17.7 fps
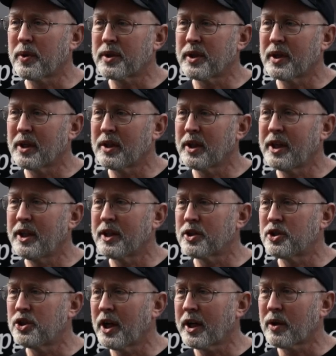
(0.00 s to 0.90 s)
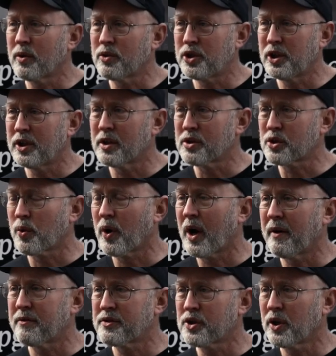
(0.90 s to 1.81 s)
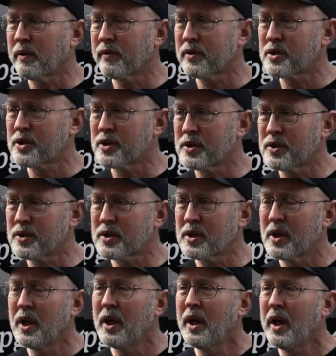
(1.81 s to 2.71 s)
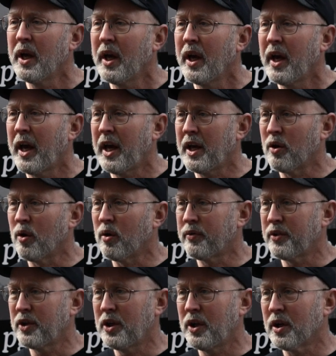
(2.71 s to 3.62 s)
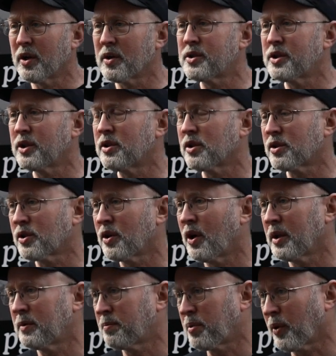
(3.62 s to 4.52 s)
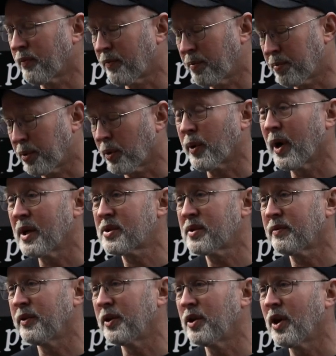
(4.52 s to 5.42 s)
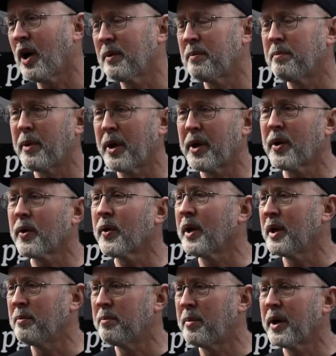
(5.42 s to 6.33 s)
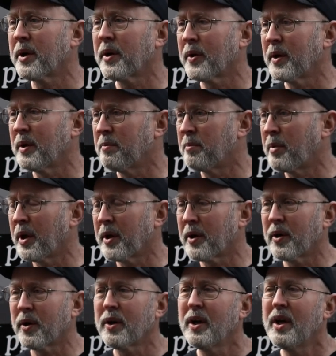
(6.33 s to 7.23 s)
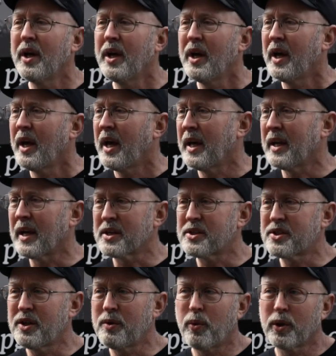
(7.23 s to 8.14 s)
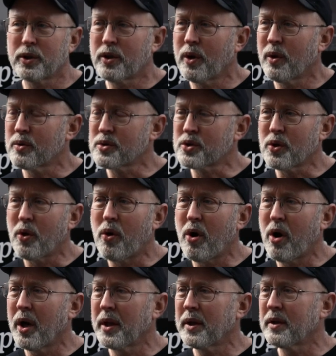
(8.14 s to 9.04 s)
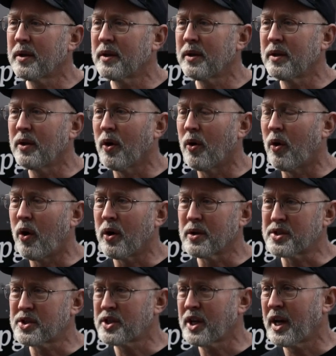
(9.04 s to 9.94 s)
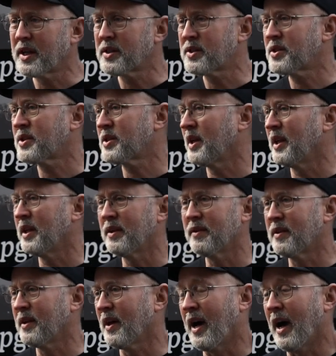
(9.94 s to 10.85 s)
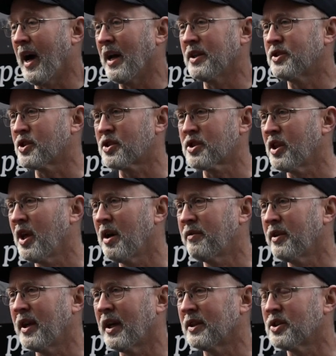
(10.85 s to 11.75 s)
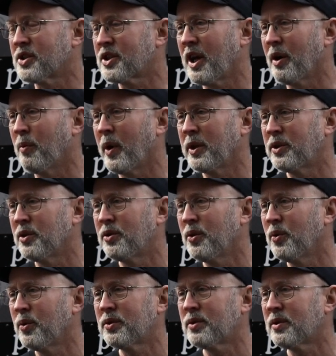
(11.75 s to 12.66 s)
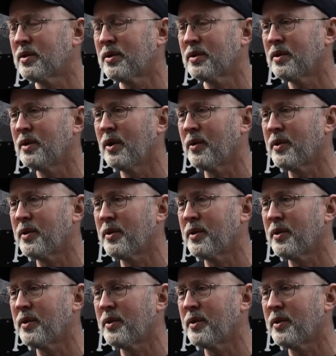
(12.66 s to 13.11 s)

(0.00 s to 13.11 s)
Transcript: with Lila Checo. She does craft services, and over the years, it just got progressively gotten better and better and better, and I see what goes on, you know, on sets, and I just love it, and I just can't wait to do it, you